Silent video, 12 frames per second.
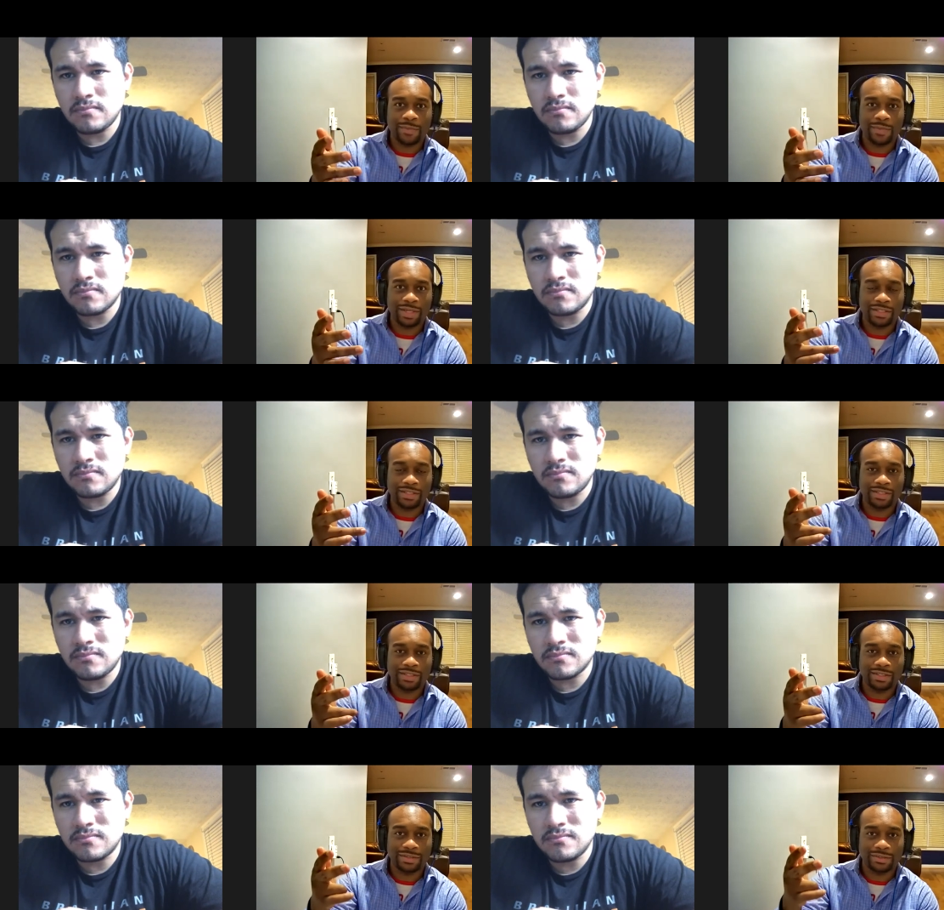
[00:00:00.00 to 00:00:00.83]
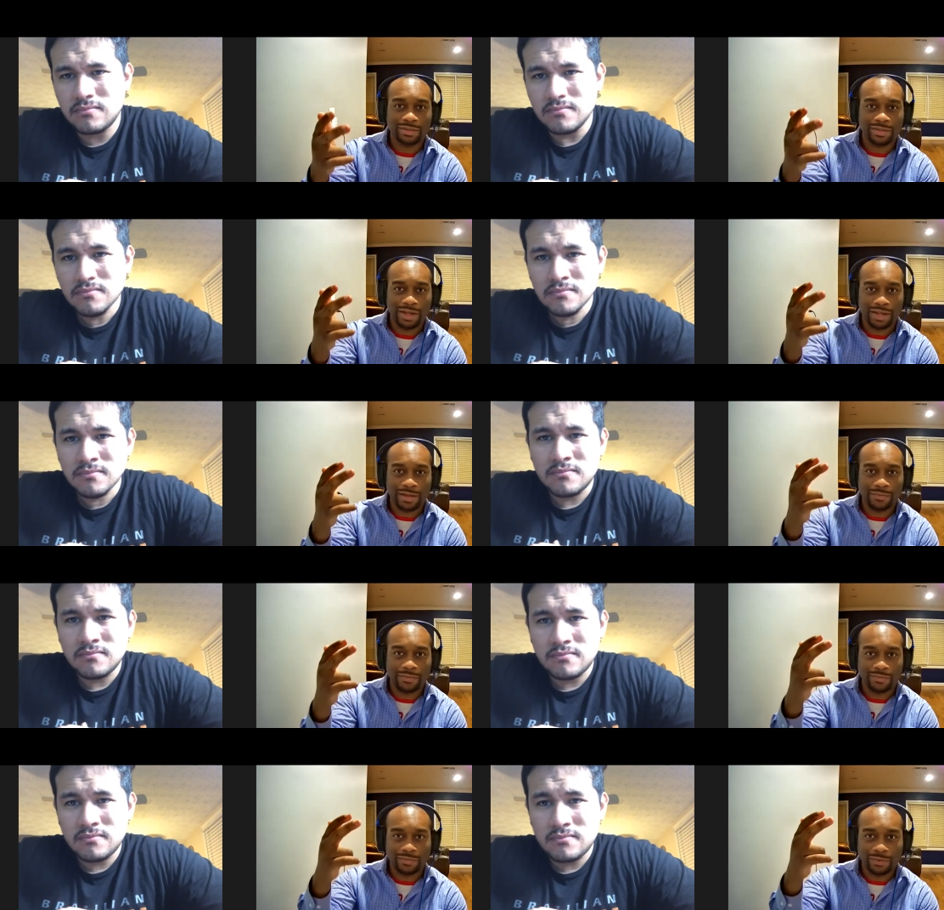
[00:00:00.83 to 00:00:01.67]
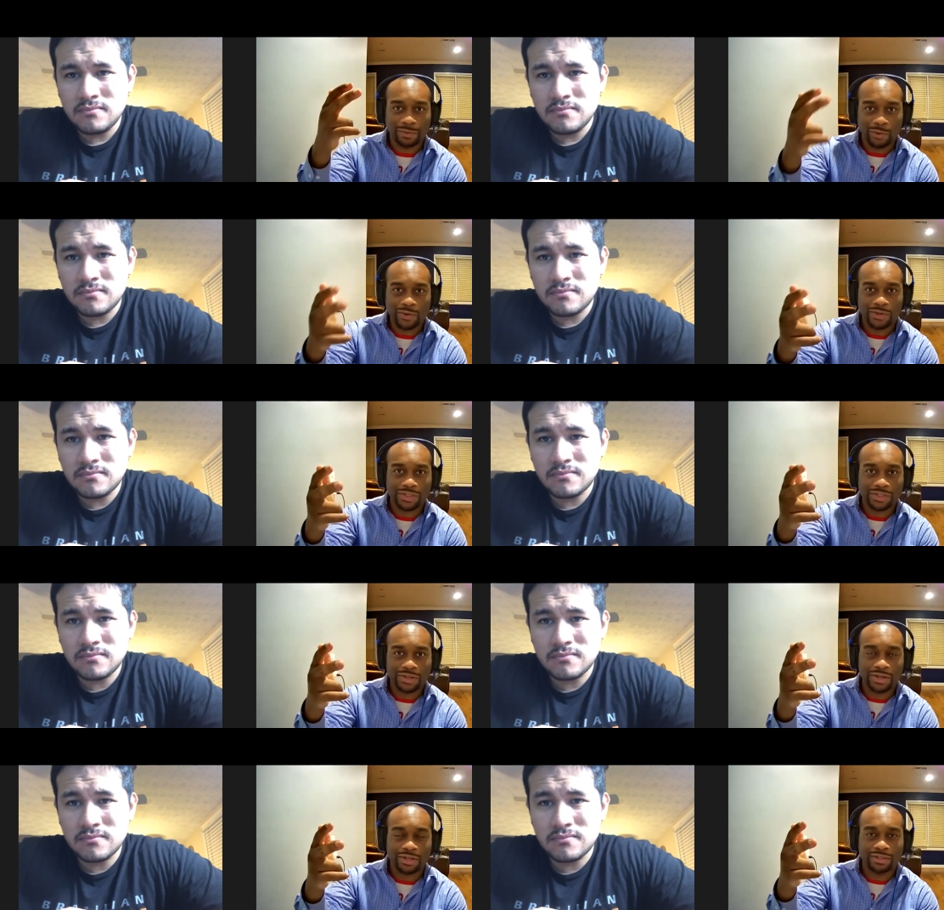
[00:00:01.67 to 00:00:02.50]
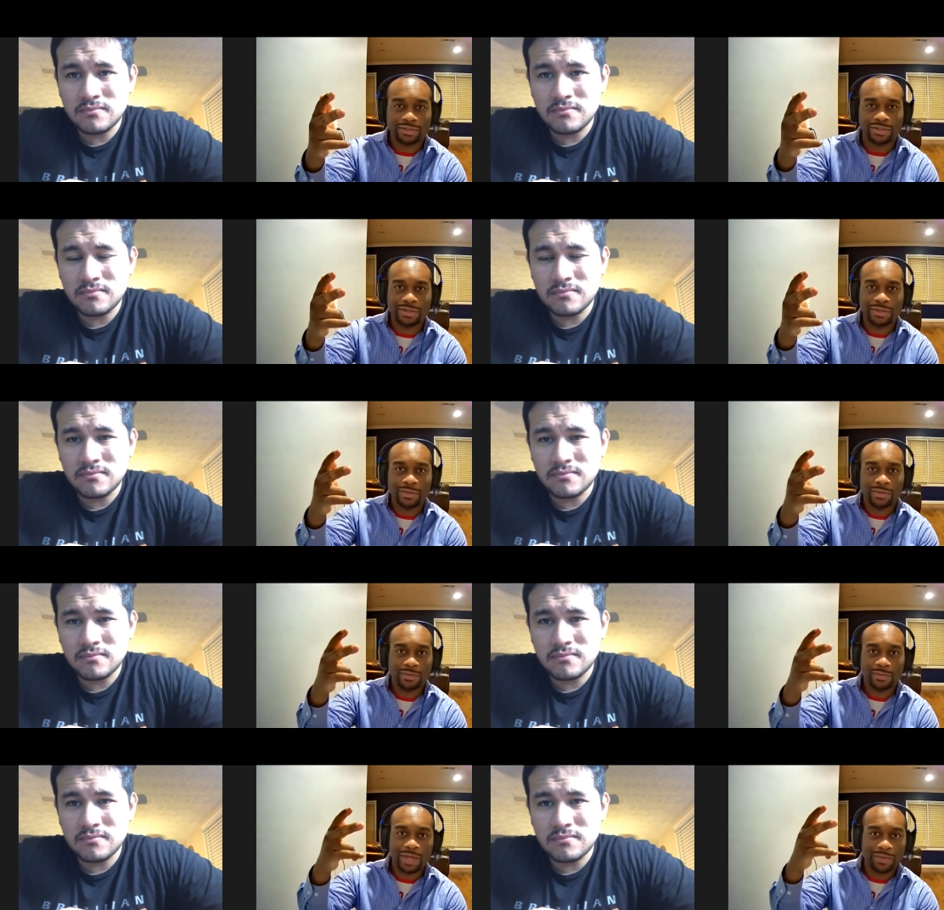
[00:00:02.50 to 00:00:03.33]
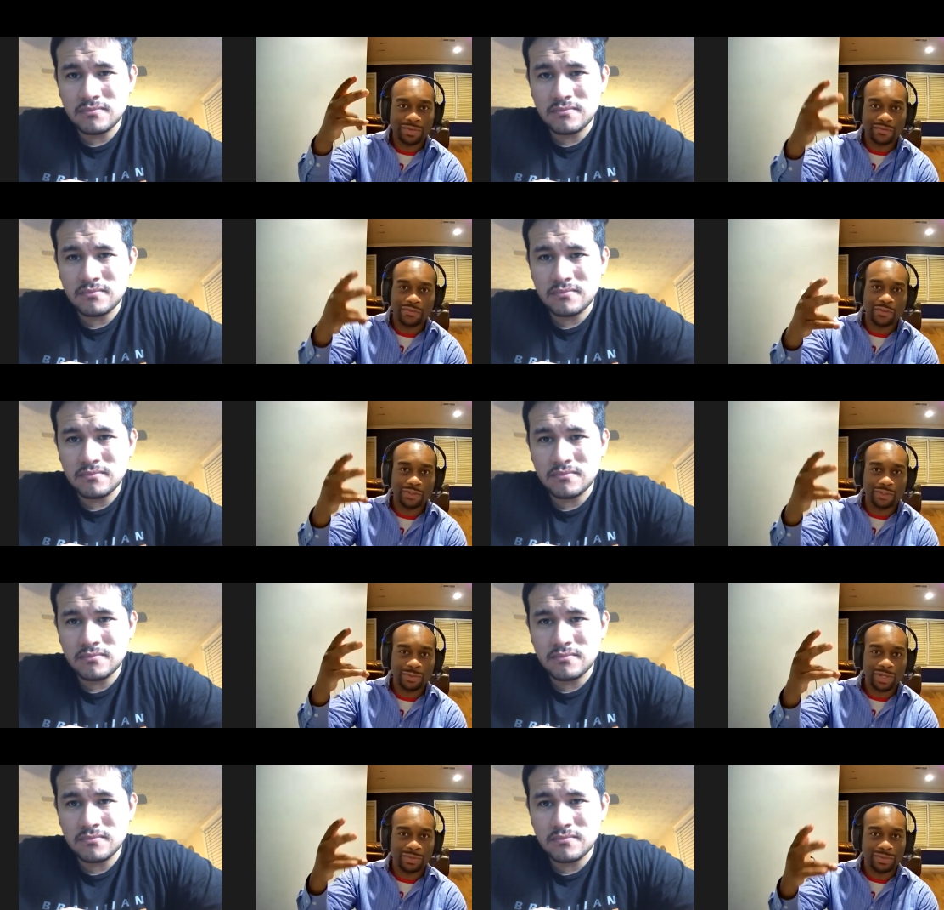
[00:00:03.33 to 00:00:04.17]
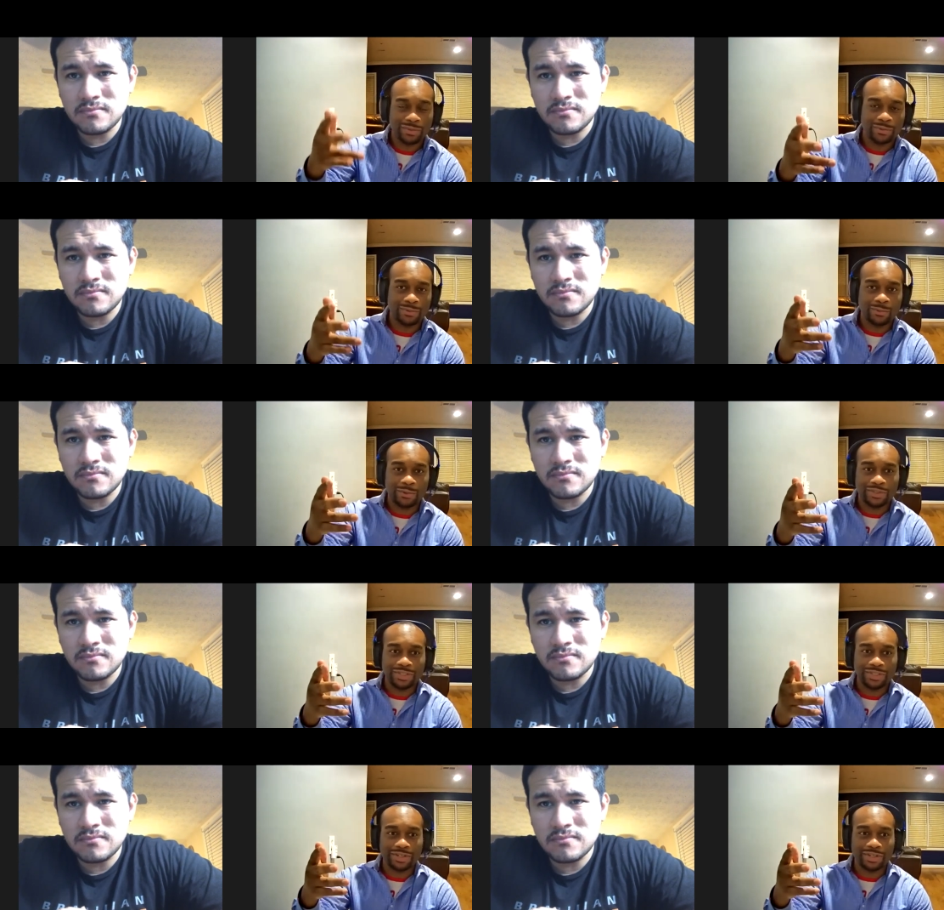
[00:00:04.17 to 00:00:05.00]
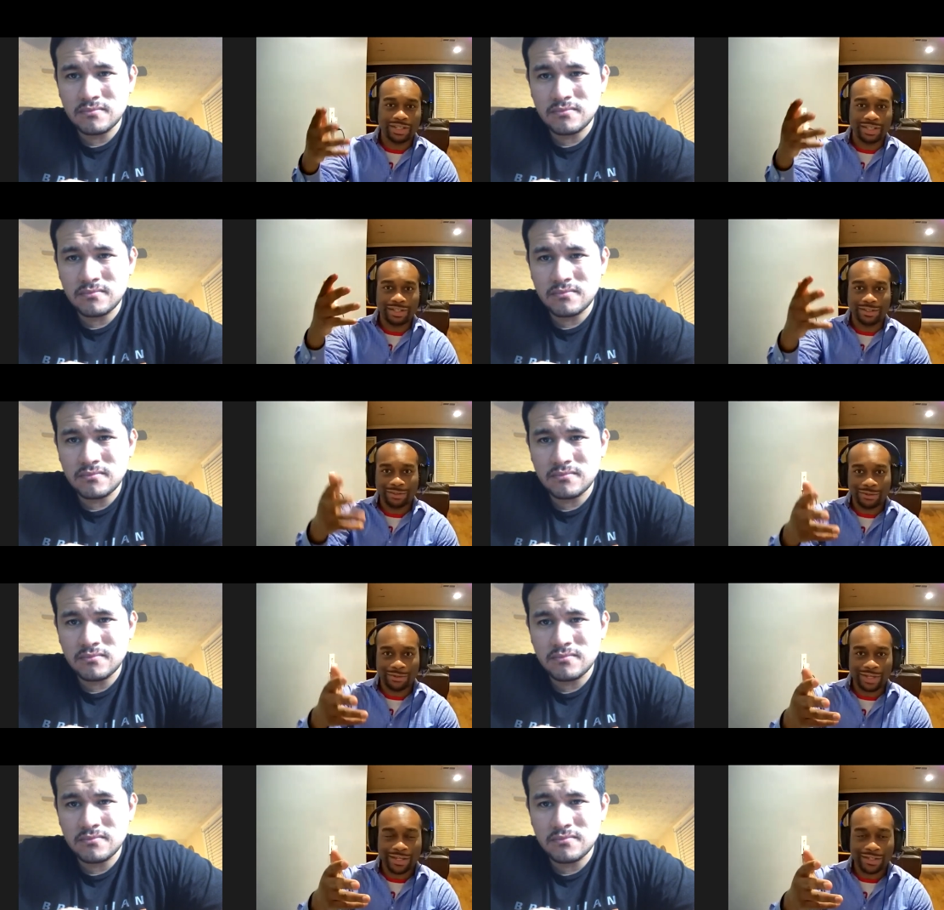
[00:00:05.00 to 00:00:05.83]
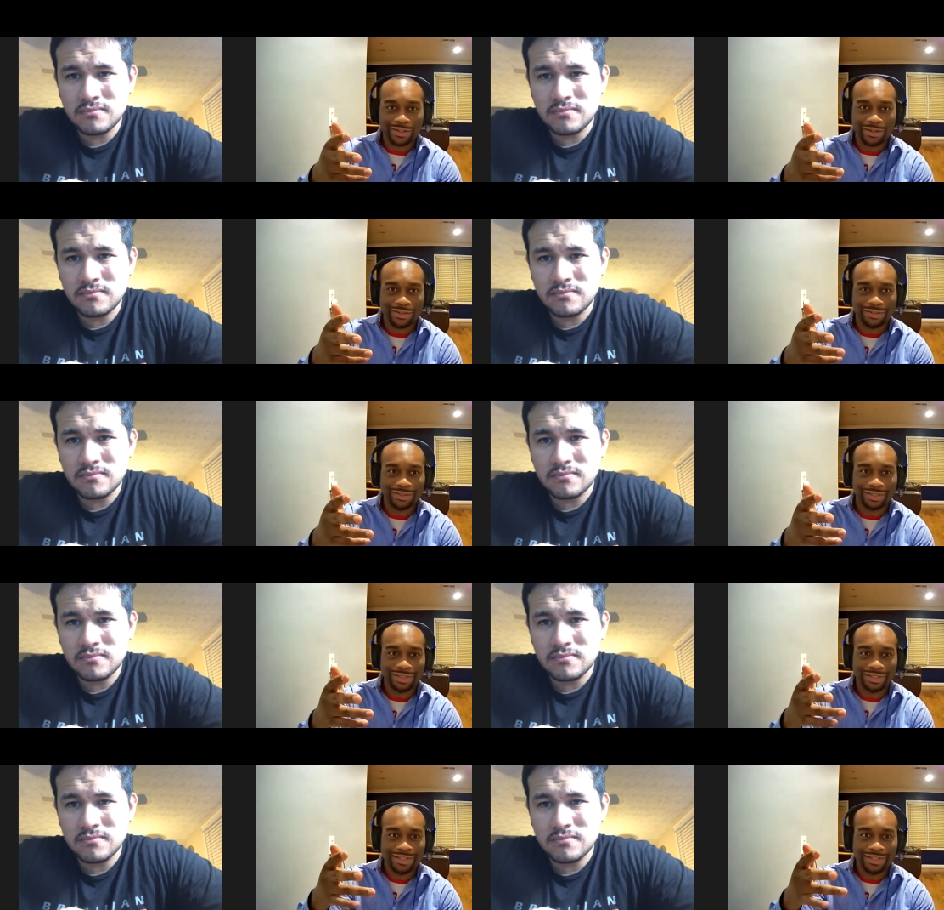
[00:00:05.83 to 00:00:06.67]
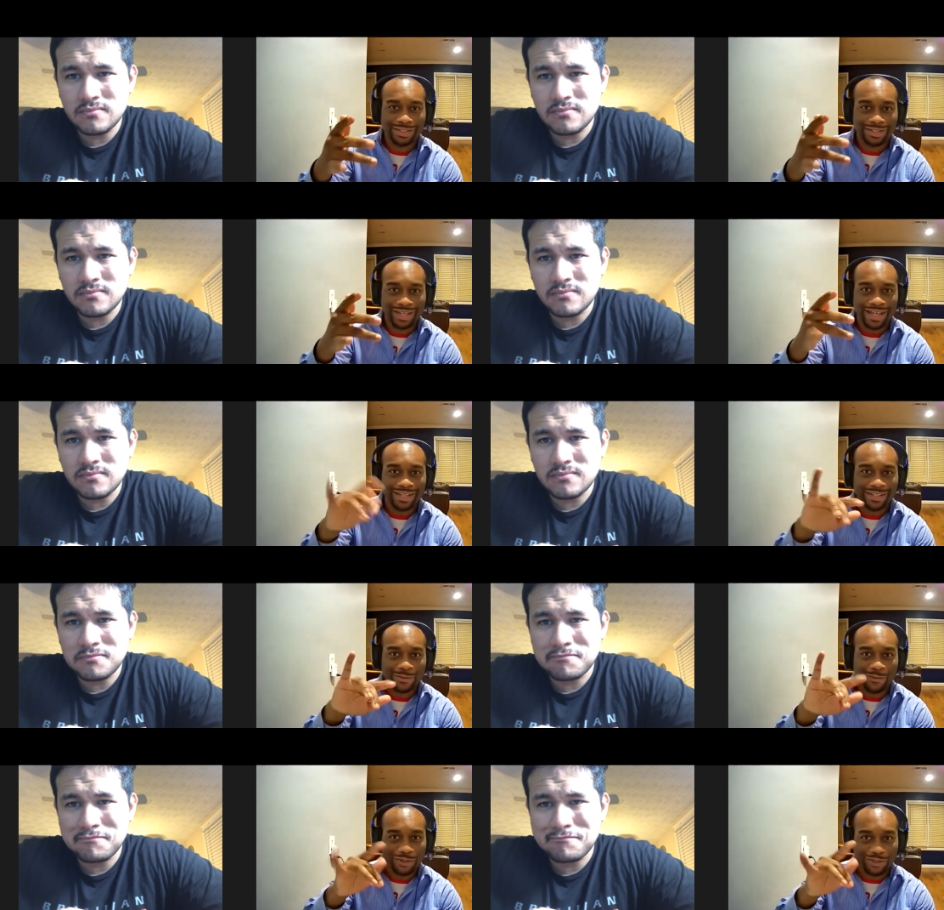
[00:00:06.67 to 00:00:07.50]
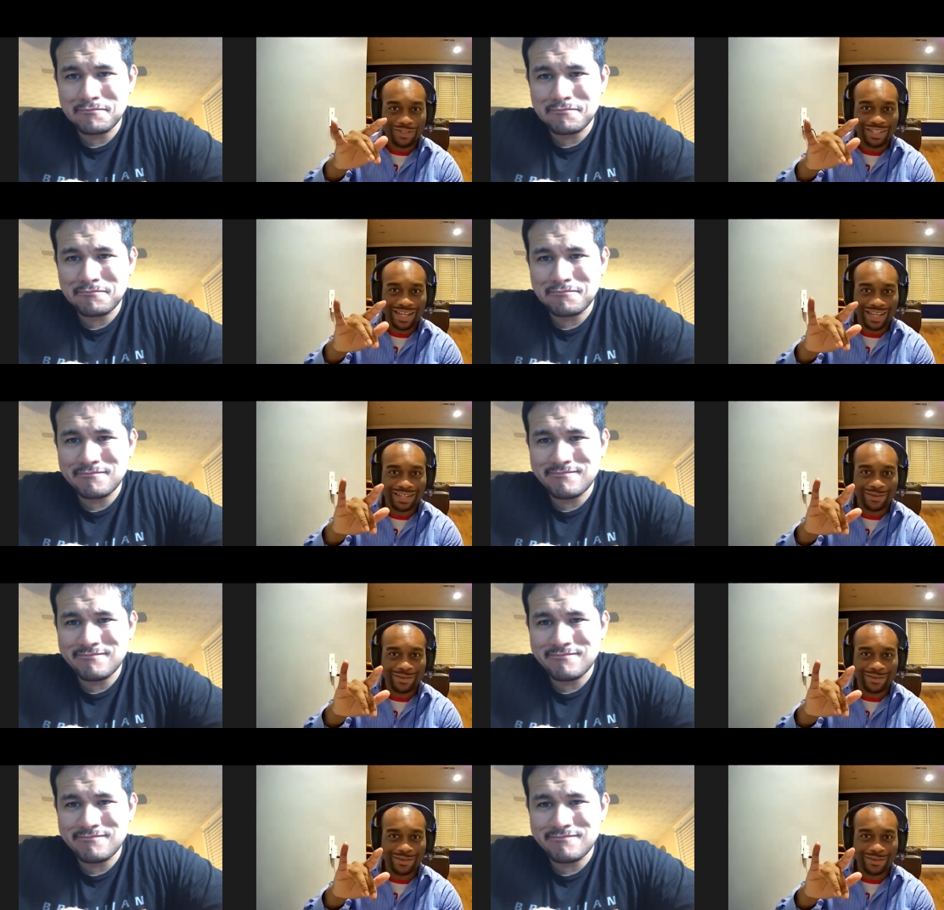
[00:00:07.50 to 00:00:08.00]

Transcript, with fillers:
Speaker 1: means um, Lawrence is gone. Maybe Fields or maybe Wilson's gone, and then your guy's gone. Would you take